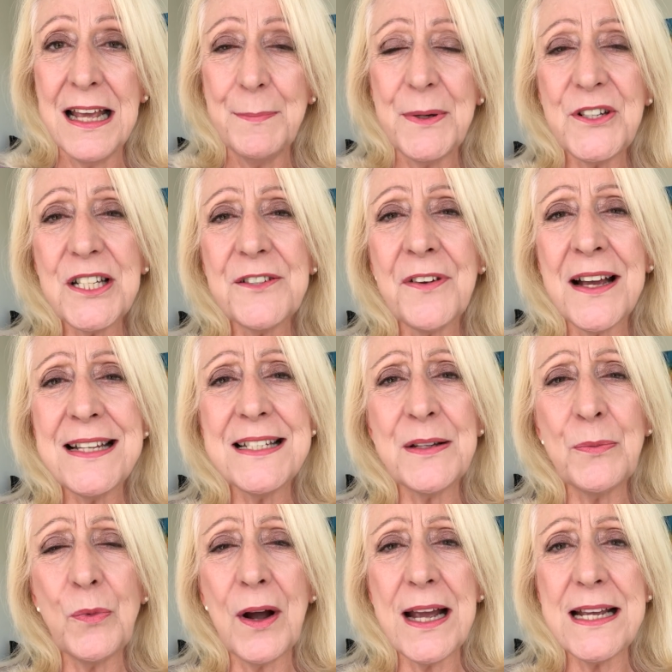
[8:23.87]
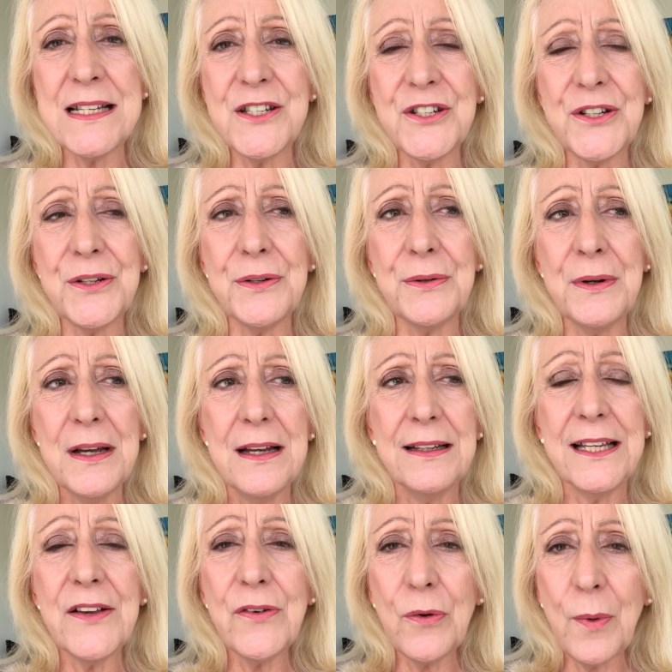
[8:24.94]
but just find some ways to
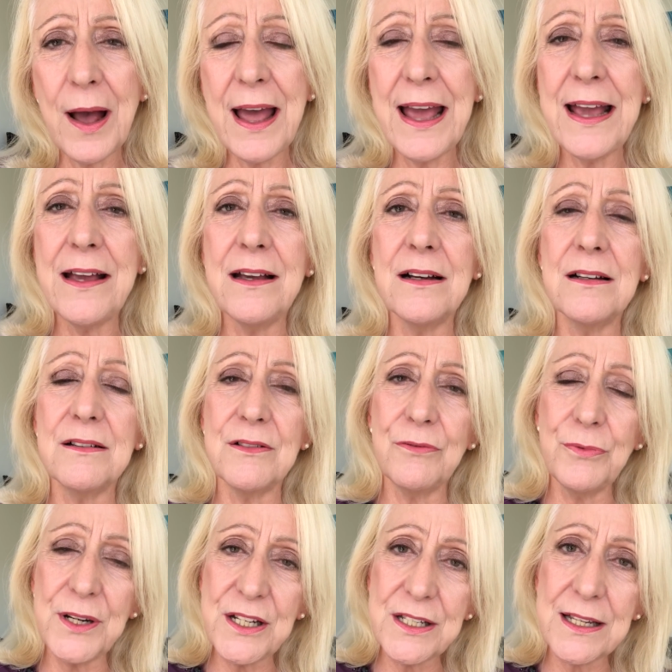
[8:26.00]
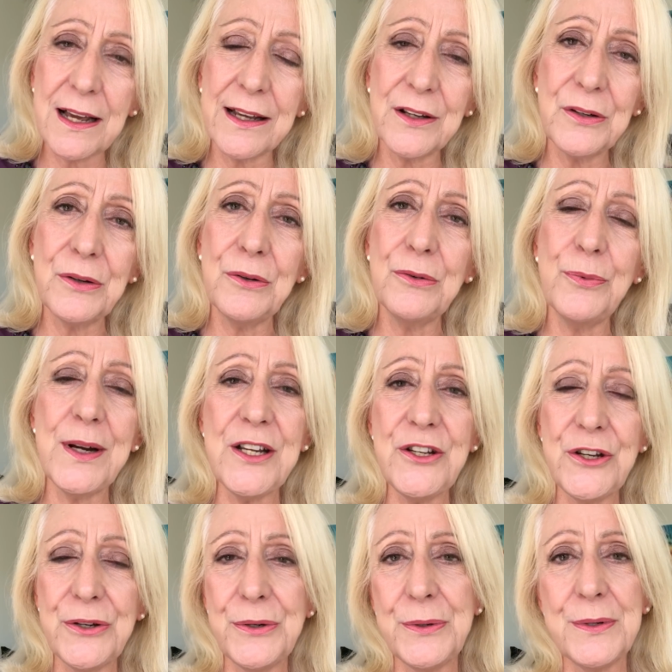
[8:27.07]
give away recycle,
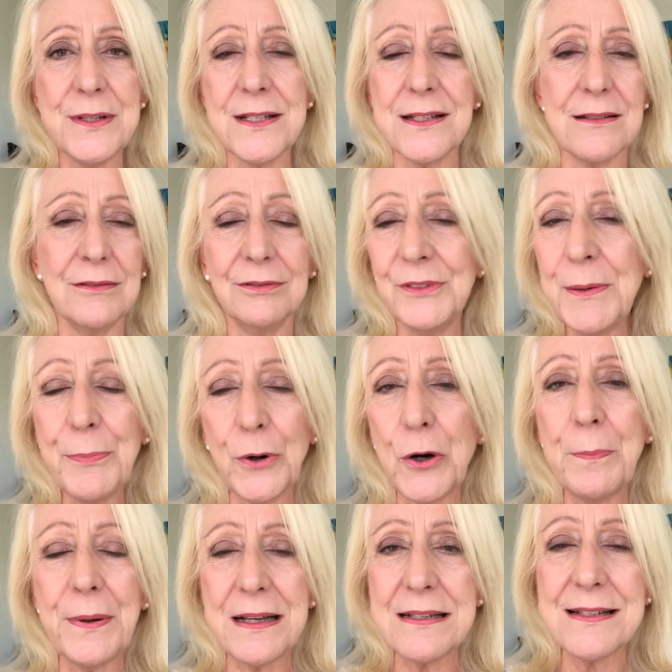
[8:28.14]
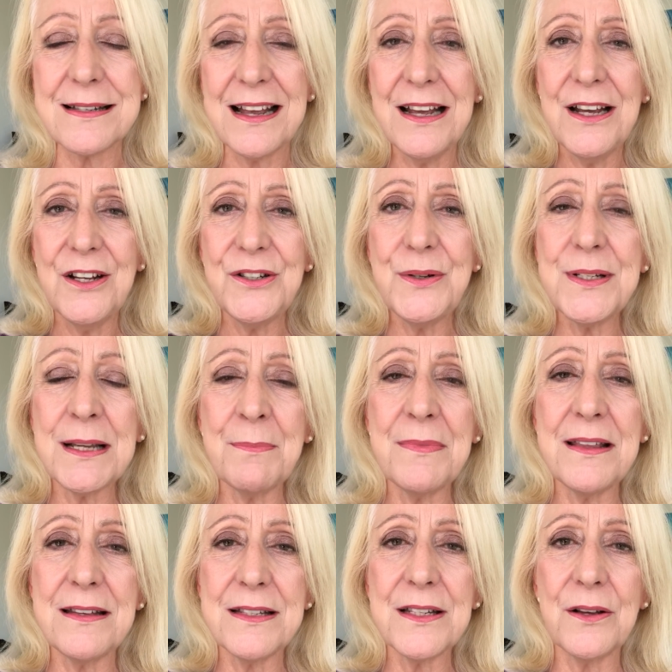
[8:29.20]
reuse, repurpose, do
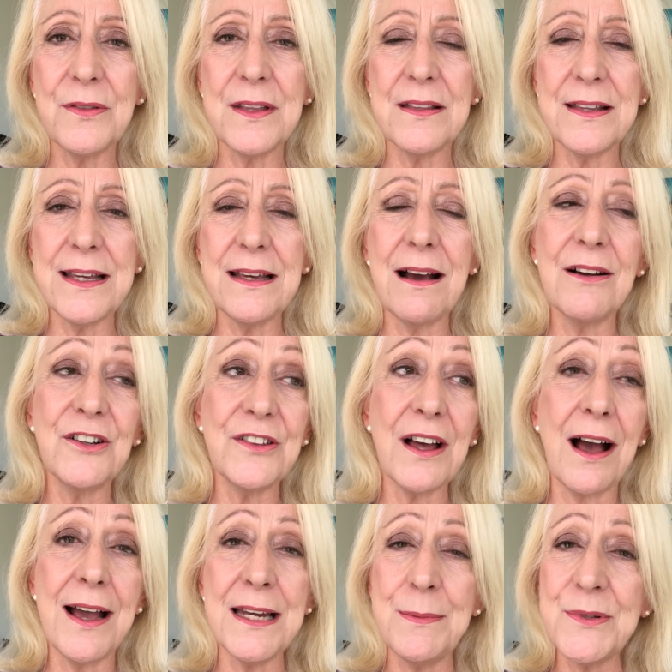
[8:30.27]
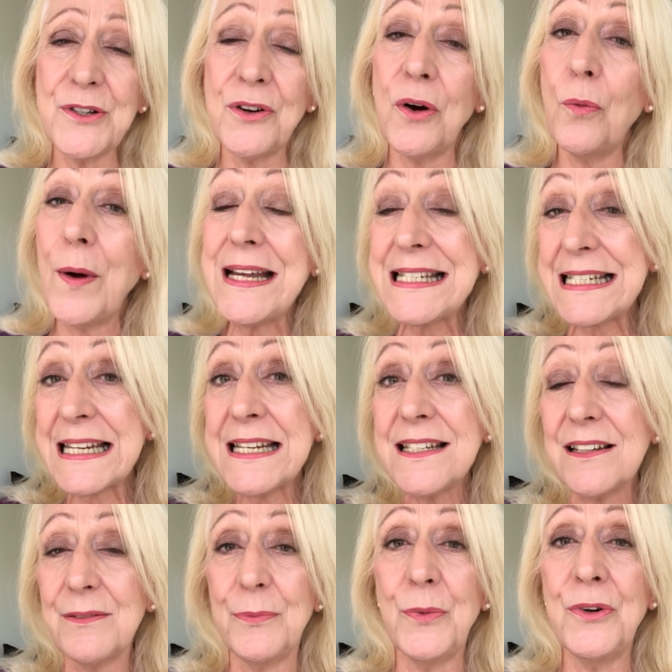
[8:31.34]
something so that the the items are not
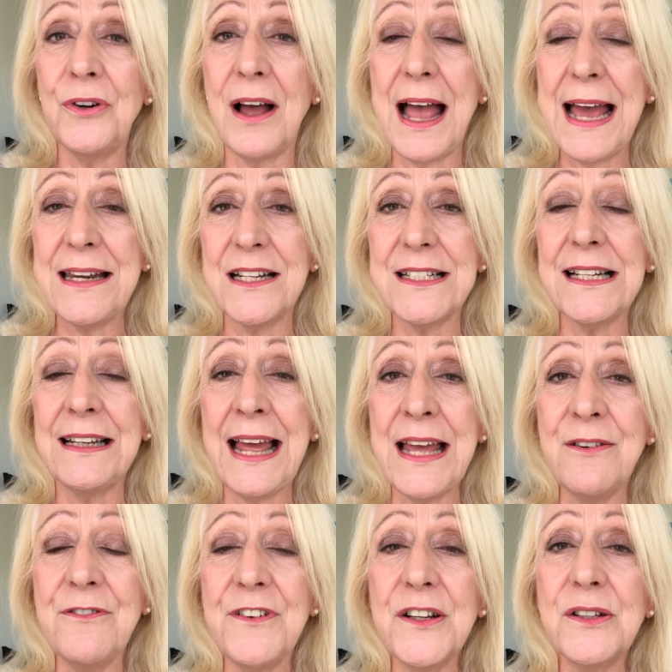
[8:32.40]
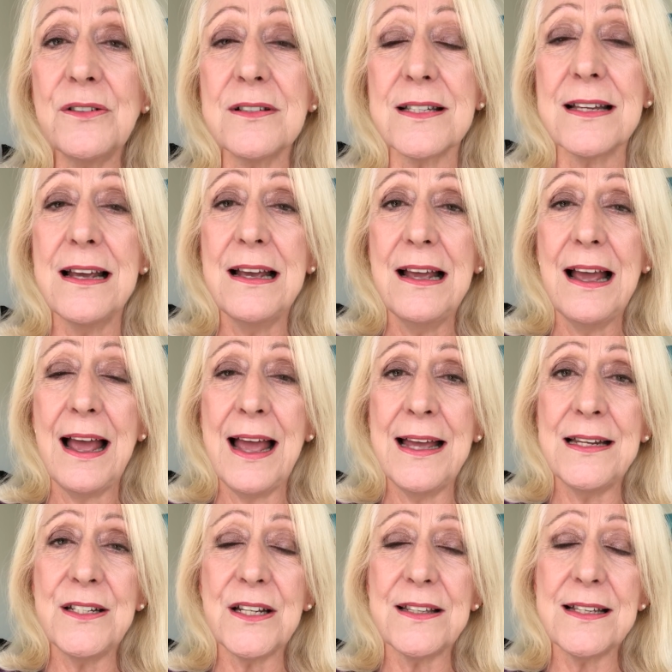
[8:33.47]
wasted, we're not adding to landfills,
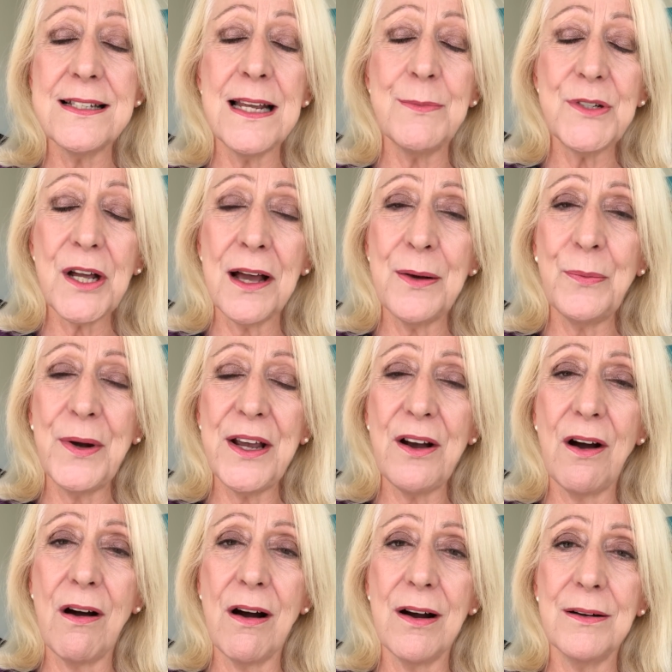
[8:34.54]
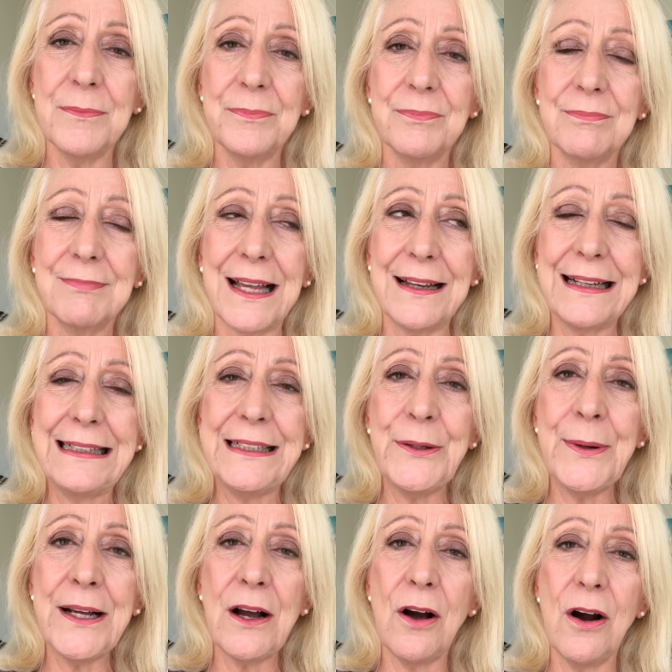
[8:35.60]
and at the same time we are
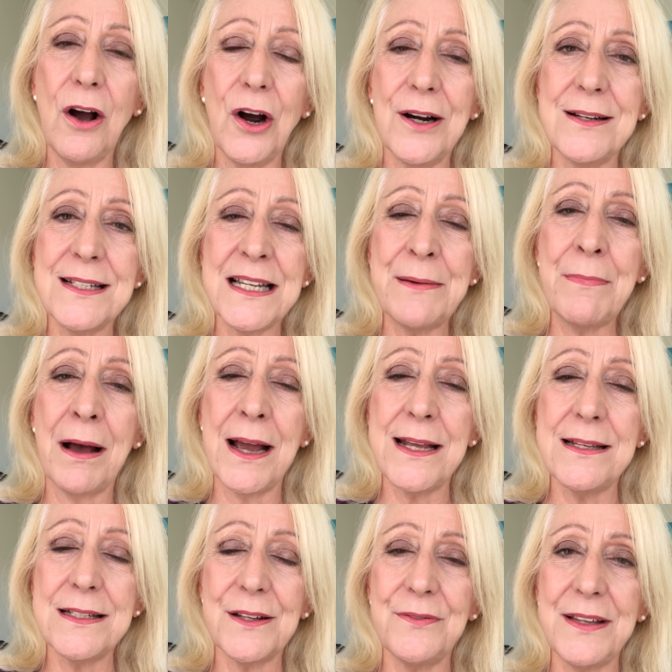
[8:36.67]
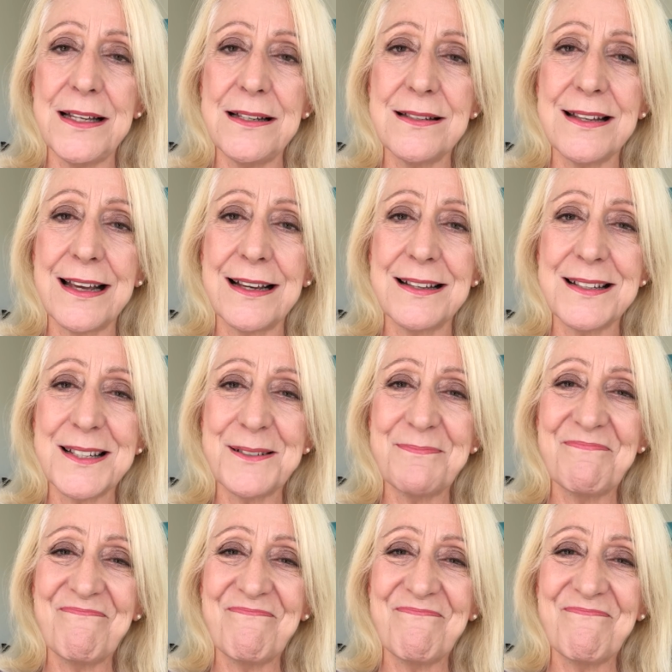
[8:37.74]
clearing our hearts and minds of these things.